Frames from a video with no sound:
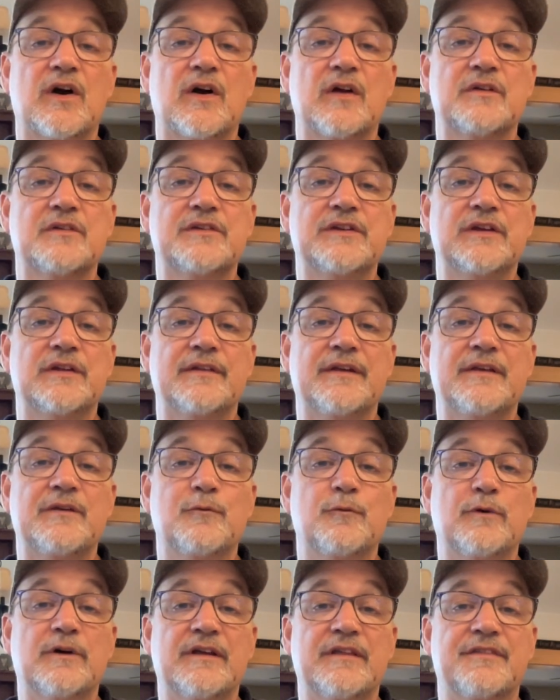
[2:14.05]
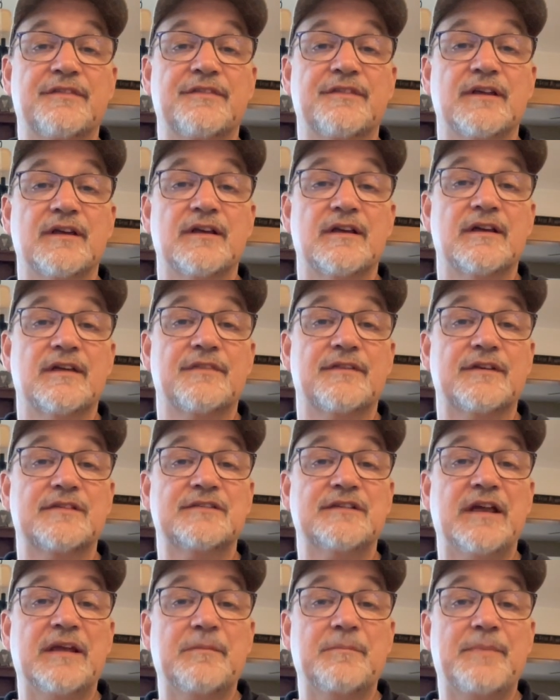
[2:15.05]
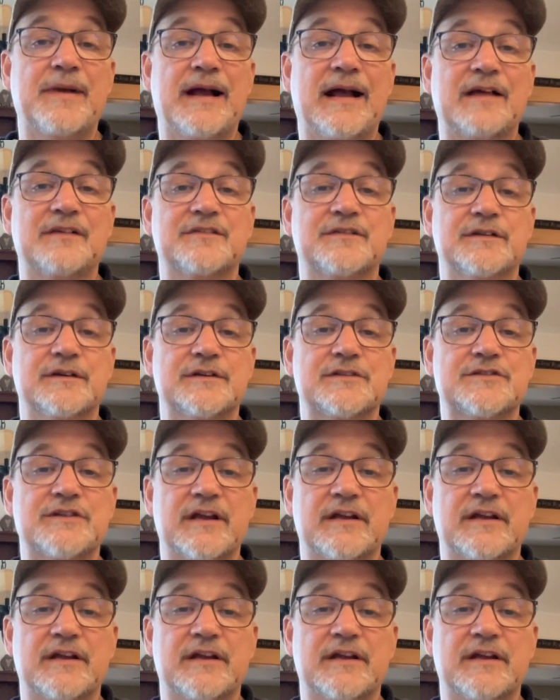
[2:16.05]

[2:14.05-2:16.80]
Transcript: are dealing with the same passage.